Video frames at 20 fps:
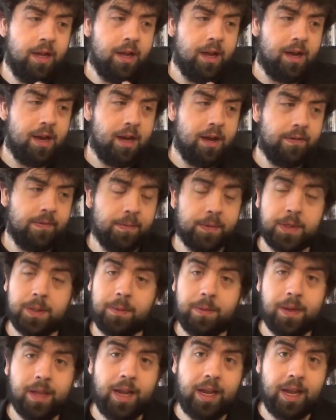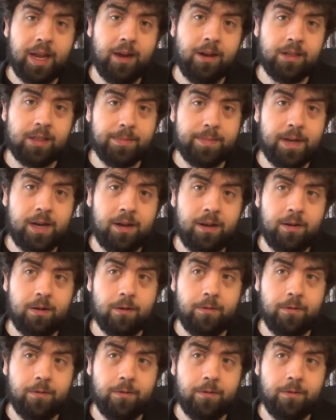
from someone that he cares about,